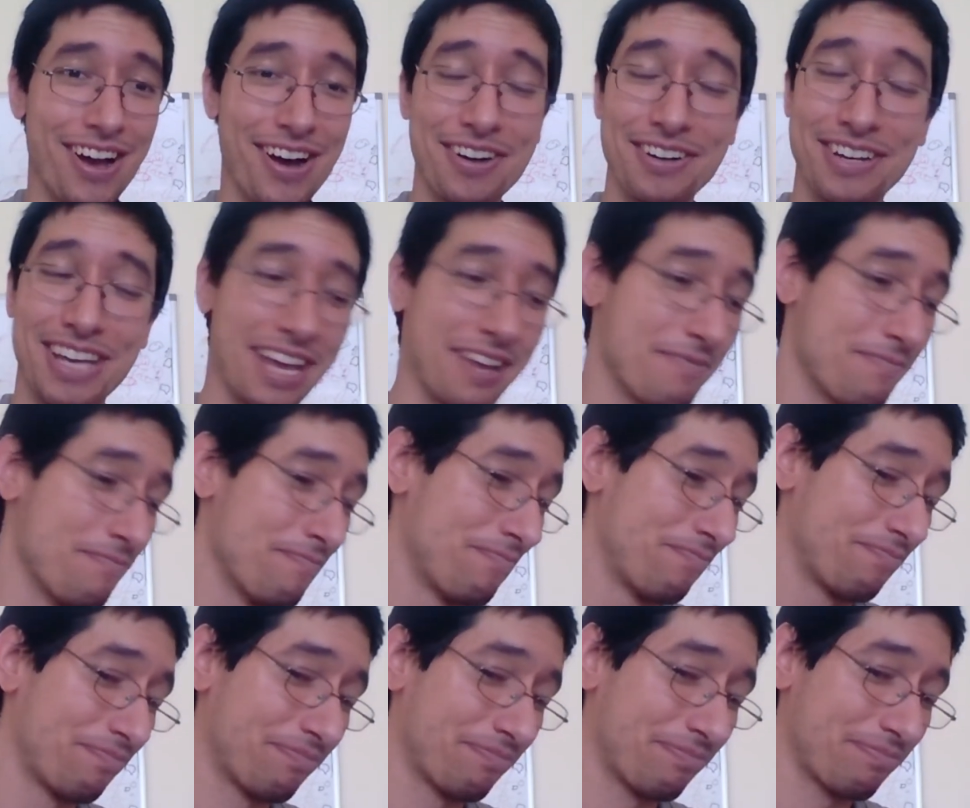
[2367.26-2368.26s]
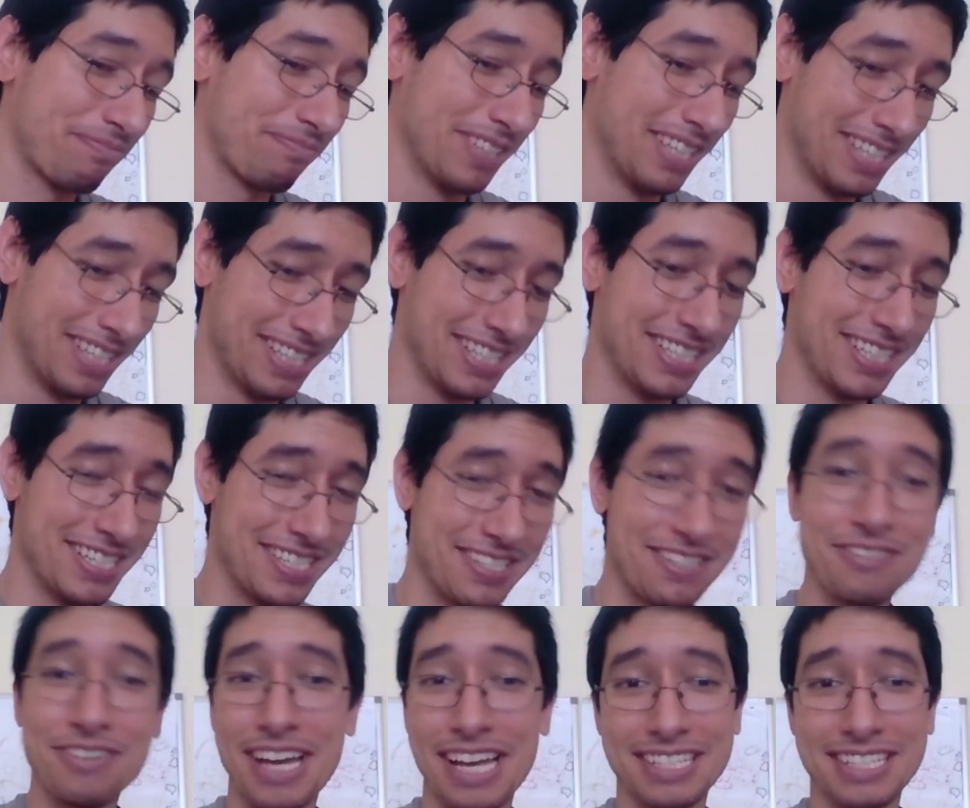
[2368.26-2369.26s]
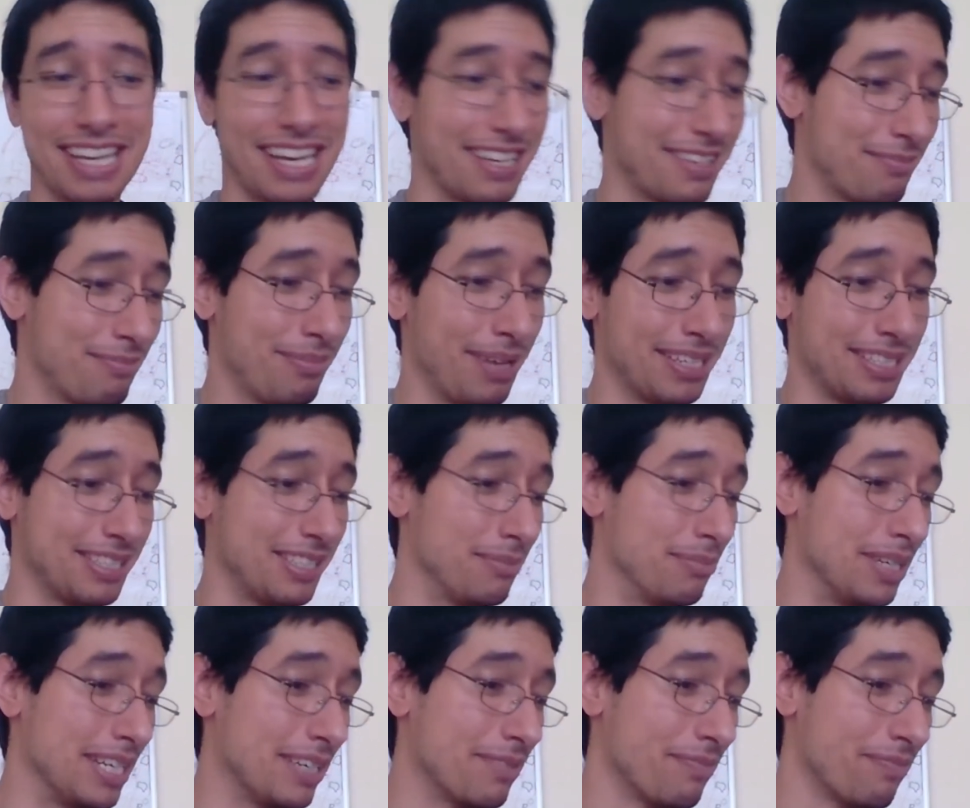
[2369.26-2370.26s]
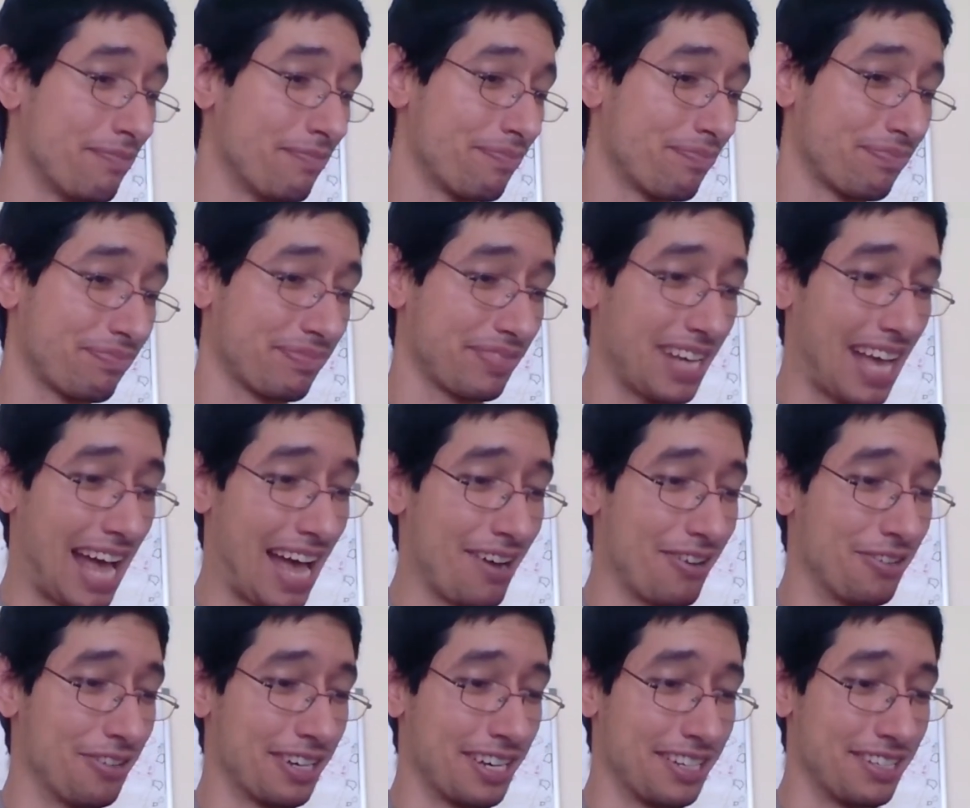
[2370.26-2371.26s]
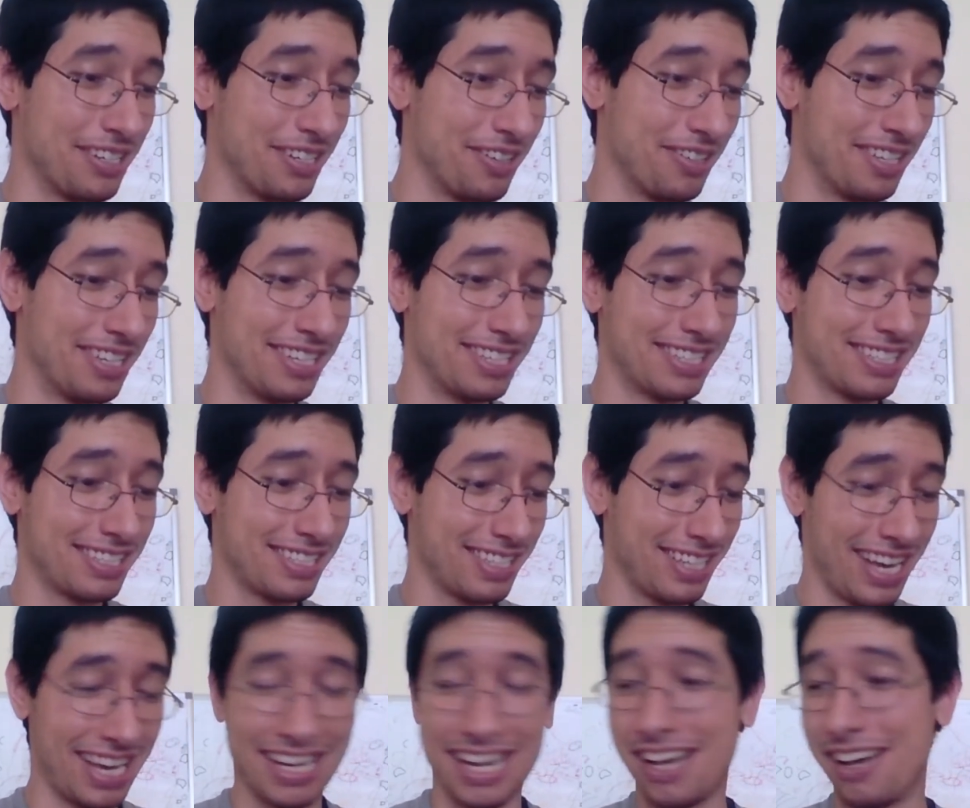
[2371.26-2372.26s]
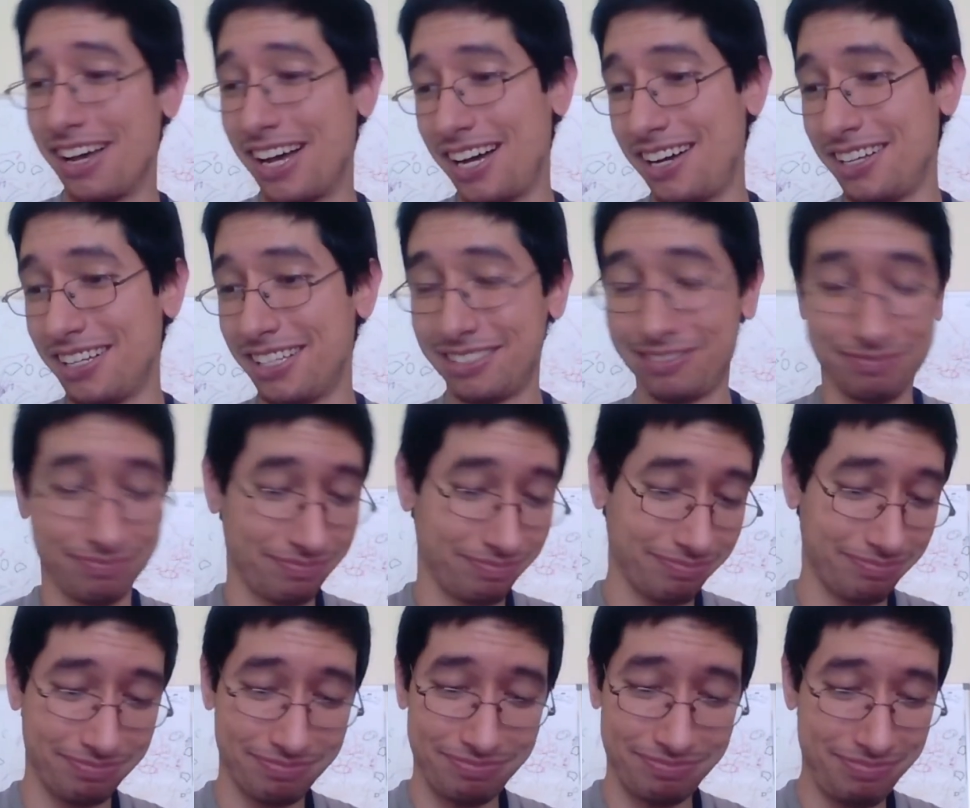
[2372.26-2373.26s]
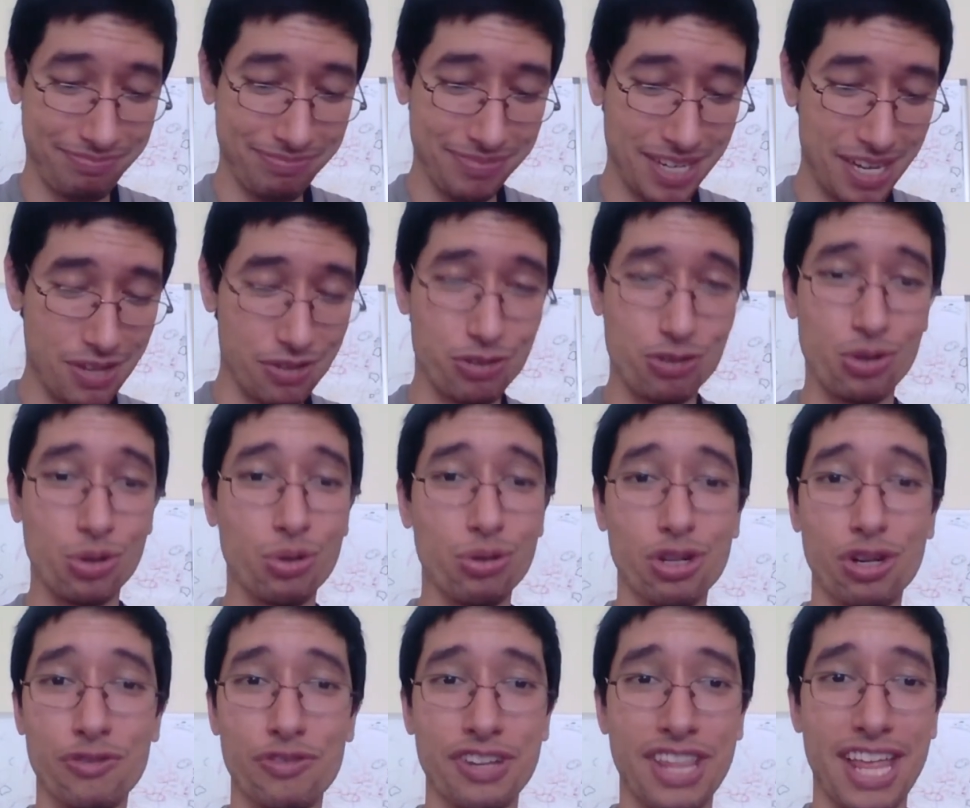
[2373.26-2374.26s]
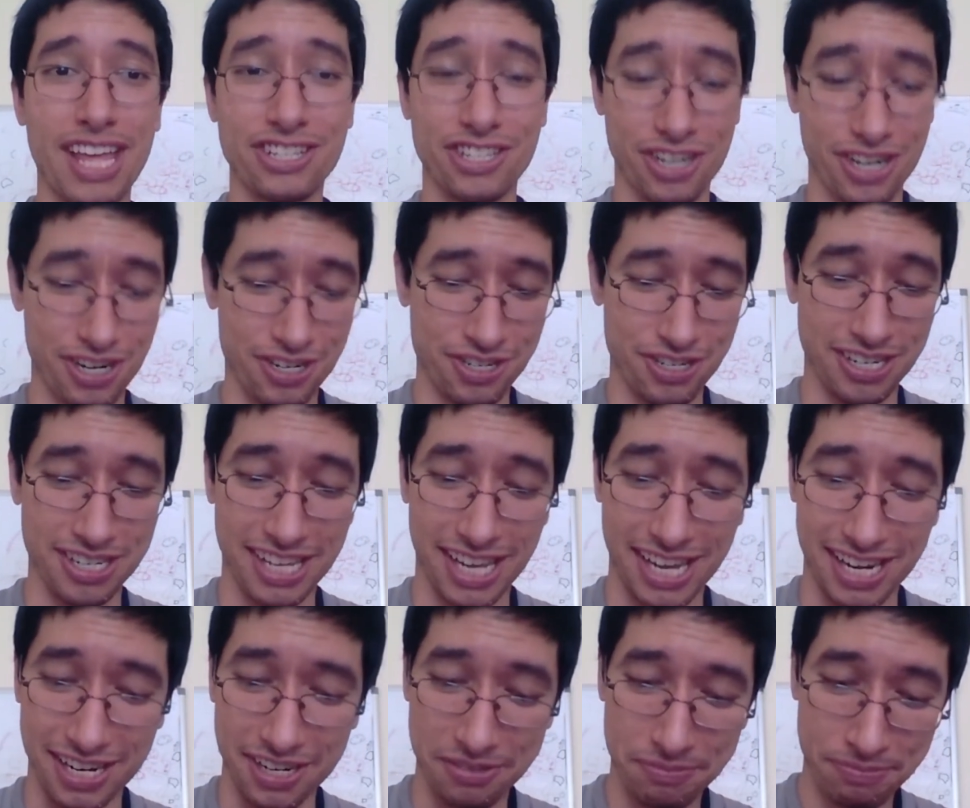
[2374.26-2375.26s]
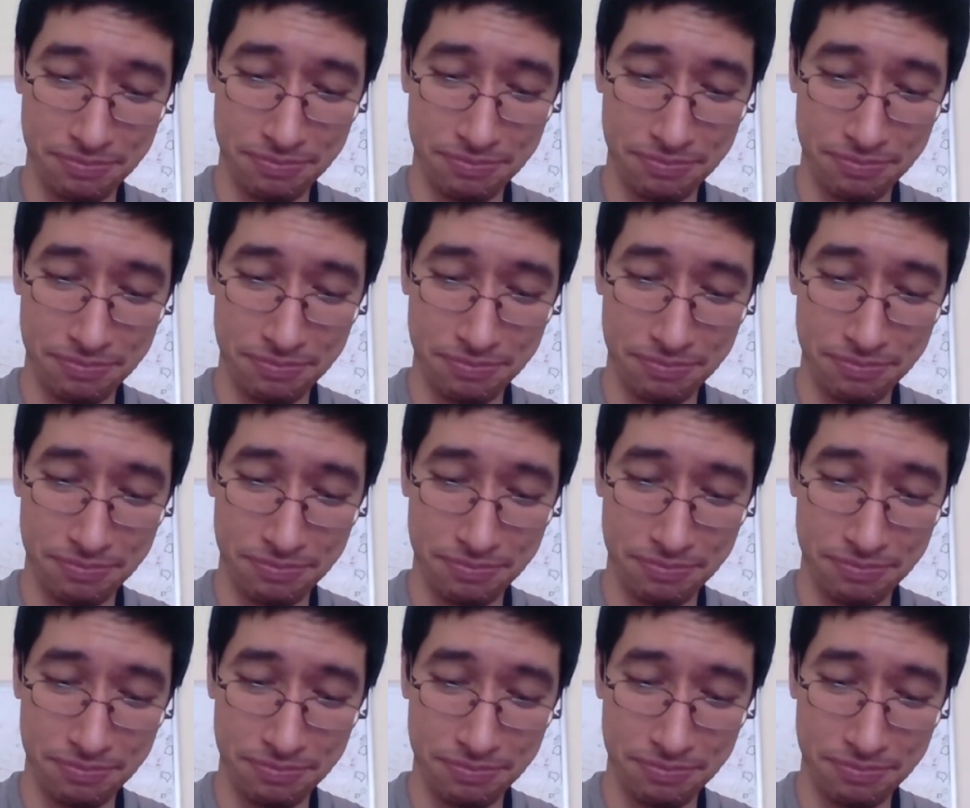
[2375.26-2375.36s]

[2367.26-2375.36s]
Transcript: Okay. You guys got places to be. I'm gonna continue this, and I'll I'll I'll drool over that Charizard later,